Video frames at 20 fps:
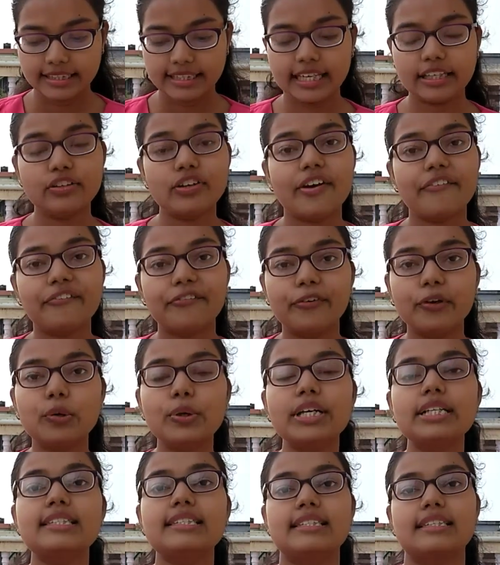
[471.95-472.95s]
Then you have
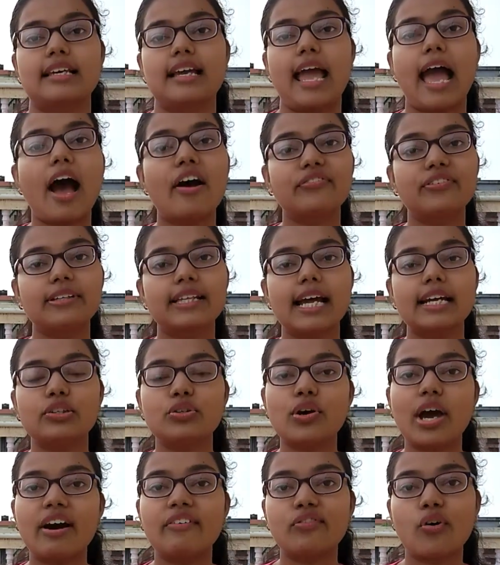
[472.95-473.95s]
fluids. After
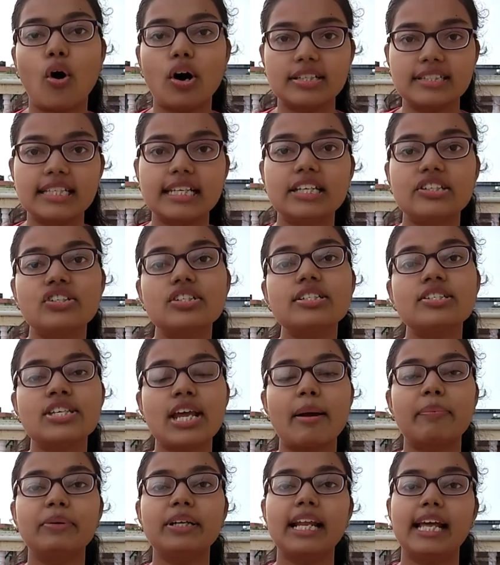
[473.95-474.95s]
that, you have oscillations
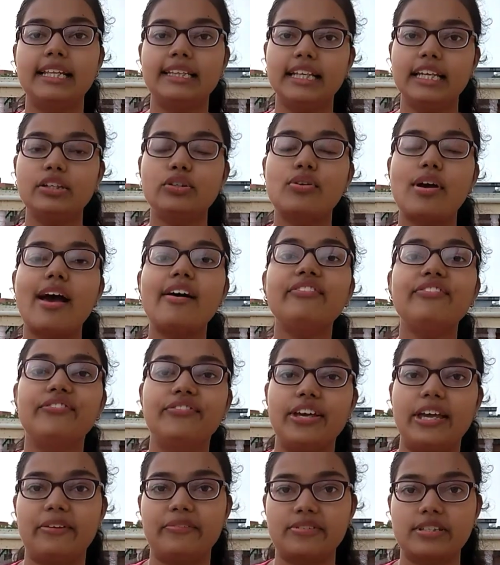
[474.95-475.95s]
chapter, and then you have
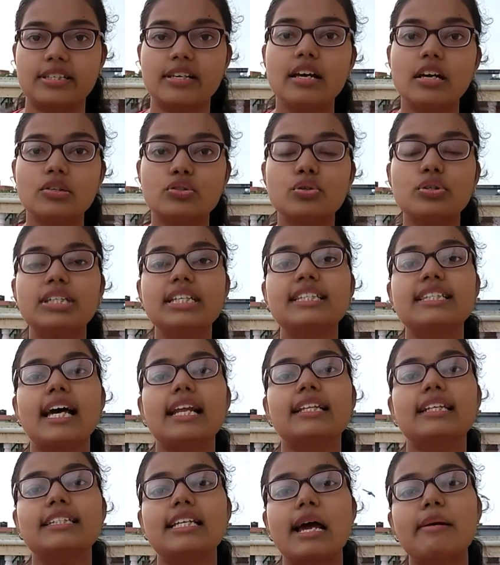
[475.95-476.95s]
waves. So these
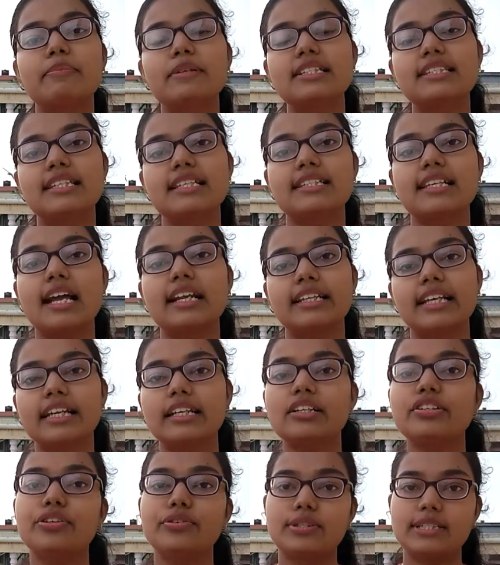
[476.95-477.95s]
are the chapters. These are
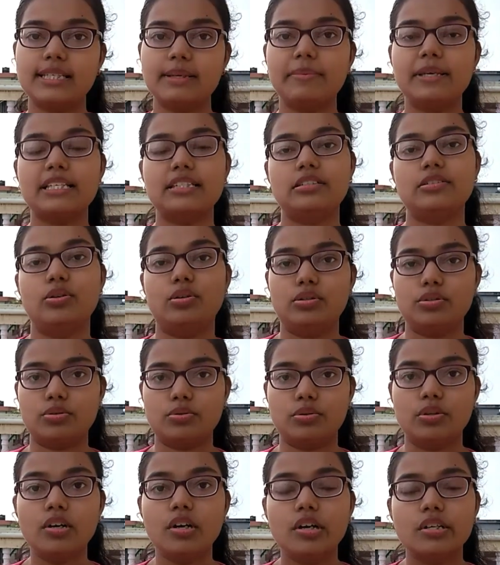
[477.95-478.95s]
there in your CBSE
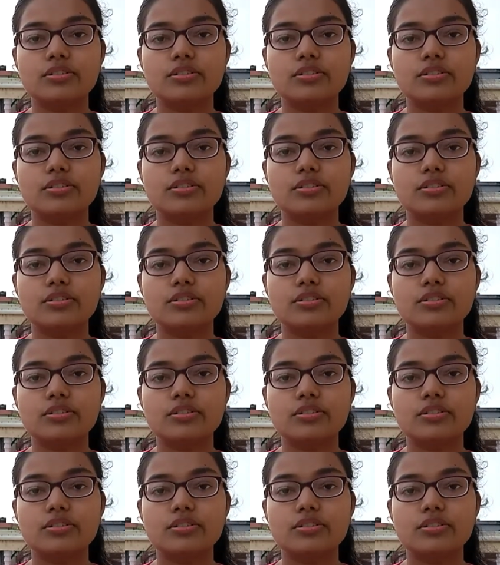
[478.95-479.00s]
also.